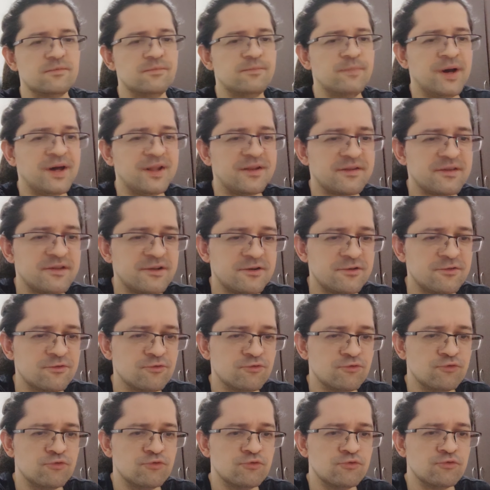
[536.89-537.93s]
Master
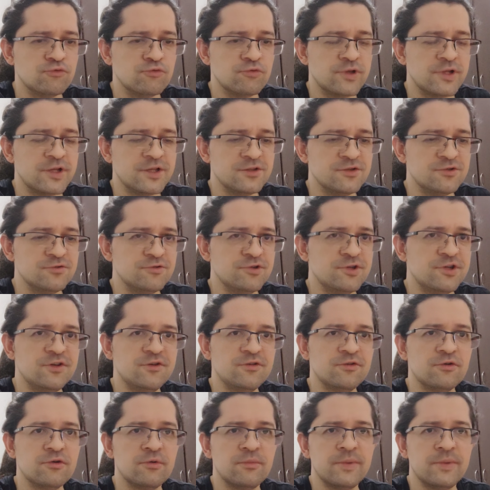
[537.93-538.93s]
Duel and Yu-Gi-Oh!